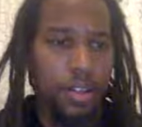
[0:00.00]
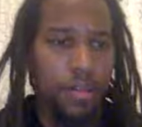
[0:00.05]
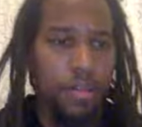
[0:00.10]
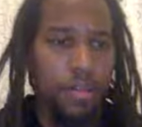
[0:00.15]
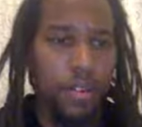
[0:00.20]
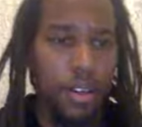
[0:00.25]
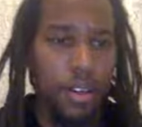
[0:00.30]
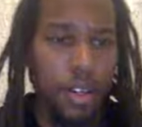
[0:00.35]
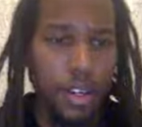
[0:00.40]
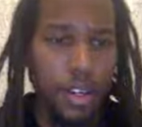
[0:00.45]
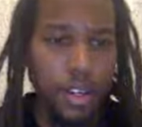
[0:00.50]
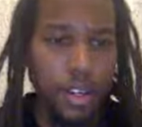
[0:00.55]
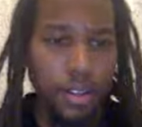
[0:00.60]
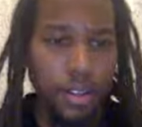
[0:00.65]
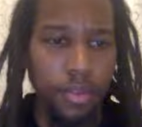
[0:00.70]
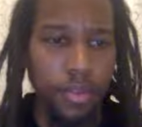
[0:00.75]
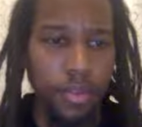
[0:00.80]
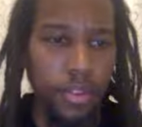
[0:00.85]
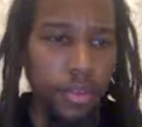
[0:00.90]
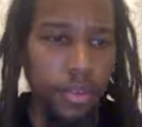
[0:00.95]
not
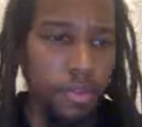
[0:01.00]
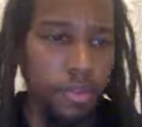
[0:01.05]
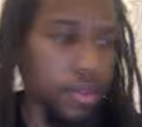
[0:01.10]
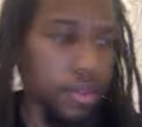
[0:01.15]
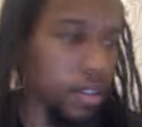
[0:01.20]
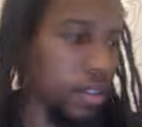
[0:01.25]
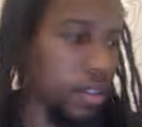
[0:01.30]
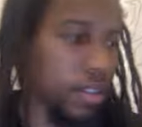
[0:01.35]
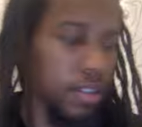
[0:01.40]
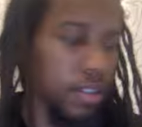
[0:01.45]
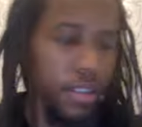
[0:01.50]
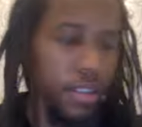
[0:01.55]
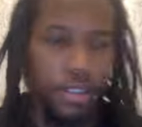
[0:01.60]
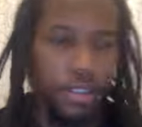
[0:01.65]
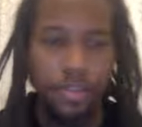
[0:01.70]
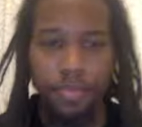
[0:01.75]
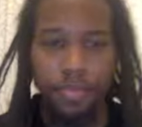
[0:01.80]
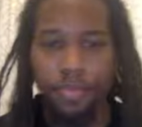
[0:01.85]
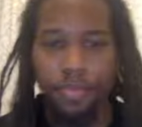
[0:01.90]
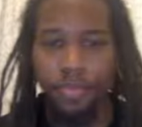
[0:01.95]
going to the beach.
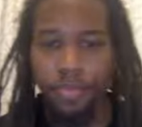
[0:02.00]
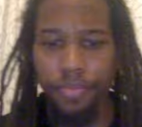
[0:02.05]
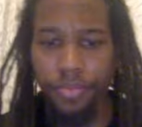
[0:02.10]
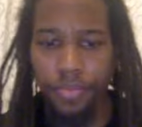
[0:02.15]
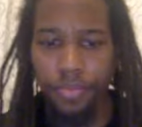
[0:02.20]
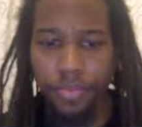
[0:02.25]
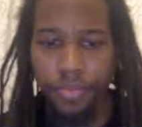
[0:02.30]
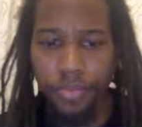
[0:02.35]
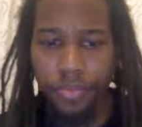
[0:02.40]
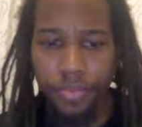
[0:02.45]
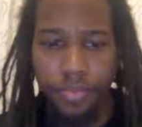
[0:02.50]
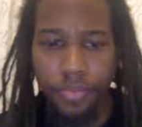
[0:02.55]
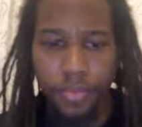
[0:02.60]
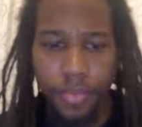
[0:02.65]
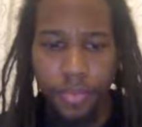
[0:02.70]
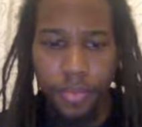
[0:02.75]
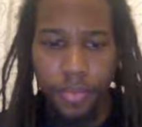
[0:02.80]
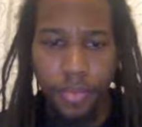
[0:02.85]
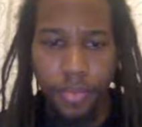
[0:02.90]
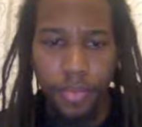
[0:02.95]

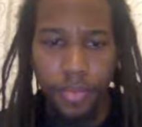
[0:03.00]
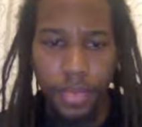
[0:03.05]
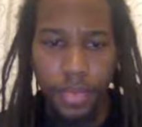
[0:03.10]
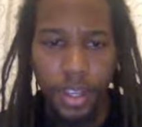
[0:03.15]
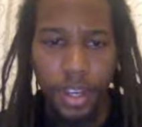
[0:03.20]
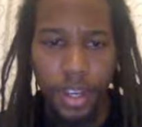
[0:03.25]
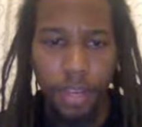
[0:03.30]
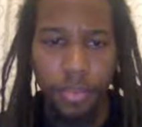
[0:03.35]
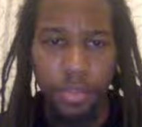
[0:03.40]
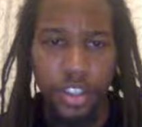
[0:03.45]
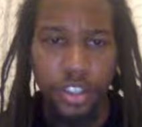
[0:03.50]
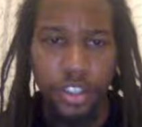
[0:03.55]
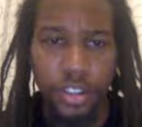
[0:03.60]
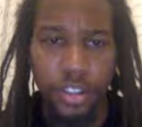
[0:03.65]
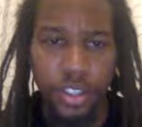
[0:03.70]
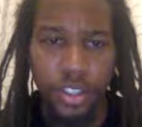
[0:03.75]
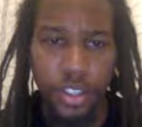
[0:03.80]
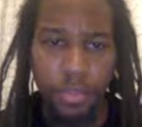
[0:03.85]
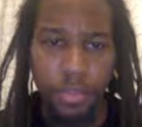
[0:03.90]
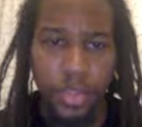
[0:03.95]
But you'll
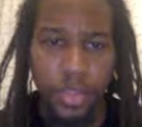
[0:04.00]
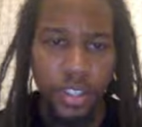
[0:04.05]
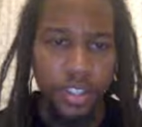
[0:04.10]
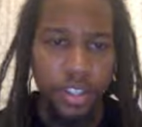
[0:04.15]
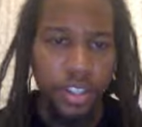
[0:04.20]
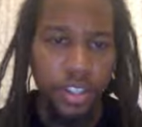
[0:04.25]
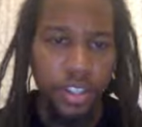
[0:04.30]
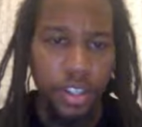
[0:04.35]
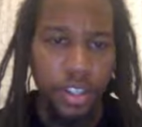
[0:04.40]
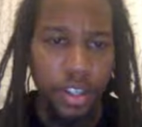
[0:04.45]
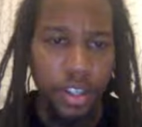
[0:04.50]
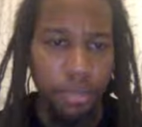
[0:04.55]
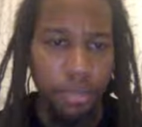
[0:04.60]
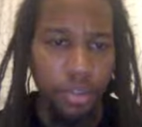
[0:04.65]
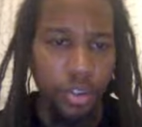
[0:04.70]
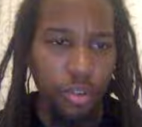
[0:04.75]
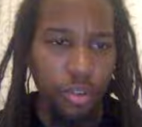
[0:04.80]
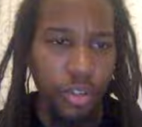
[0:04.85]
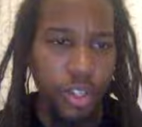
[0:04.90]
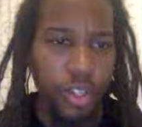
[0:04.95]
see the messages come
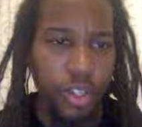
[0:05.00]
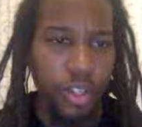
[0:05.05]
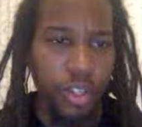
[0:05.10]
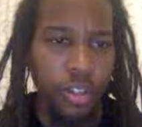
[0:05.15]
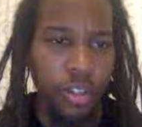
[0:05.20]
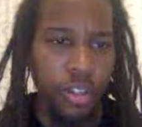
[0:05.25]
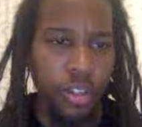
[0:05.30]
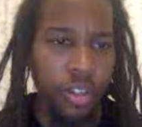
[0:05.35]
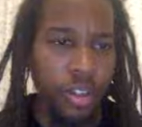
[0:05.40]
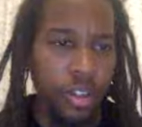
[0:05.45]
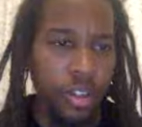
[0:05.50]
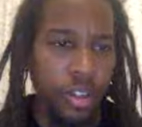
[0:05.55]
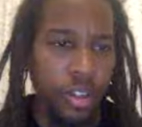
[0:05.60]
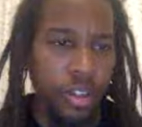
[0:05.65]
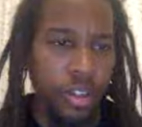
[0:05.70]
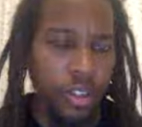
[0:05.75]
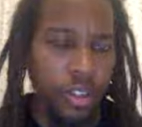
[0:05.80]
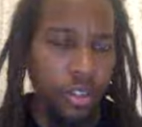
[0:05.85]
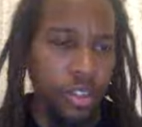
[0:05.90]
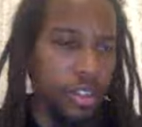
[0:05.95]
through here.
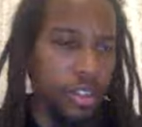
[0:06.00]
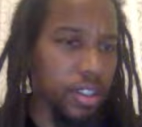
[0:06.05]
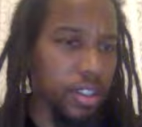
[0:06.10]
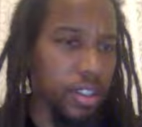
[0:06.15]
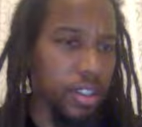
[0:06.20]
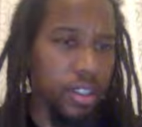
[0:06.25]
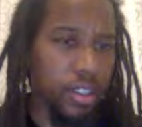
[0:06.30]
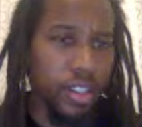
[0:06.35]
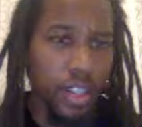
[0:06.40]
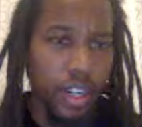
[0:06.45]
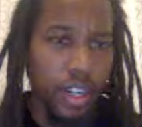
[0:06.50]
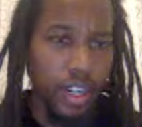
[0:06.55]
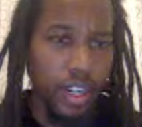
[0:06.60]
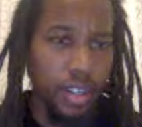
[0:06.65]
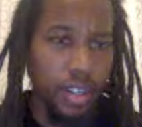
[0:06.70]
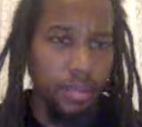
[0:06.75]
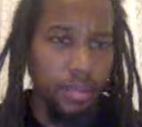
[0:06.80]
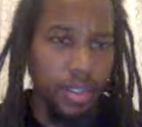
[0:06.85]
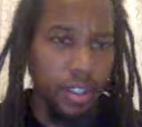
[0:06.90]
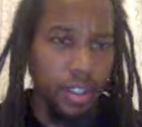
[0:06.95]
You can see the chat.
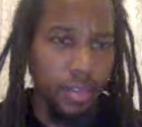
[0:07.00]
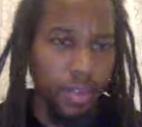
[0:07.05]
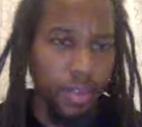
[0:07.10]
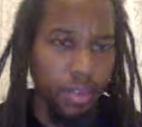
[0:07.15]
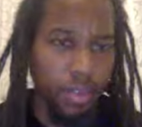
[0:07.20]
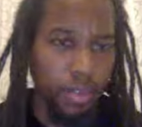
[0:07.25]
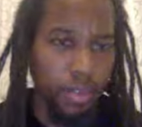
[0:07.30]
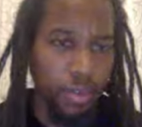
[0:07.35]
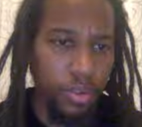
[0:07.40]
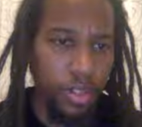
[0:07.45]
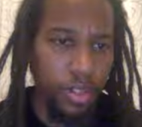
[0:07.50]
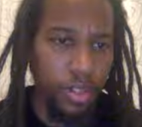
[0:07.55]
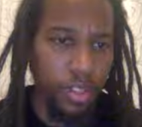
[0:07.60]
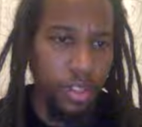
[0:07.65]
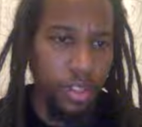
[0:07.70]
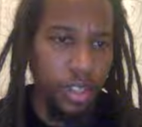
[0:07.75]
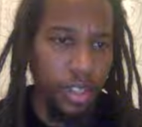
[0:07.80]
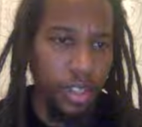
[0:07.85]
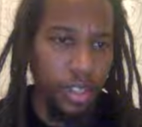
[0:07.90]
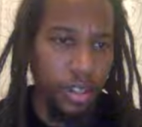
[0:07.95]
Let me see if I pull this
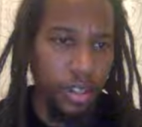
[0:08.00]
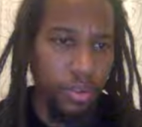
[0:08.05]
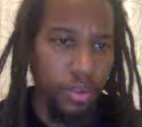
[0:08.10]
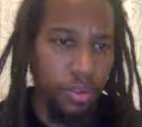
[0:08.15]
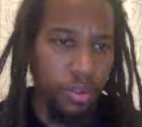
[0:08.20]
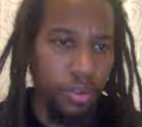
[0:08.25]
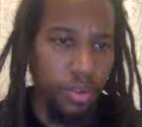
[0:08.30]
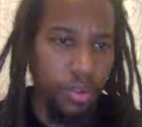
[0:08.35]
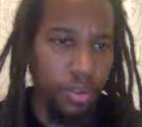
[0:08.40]
down.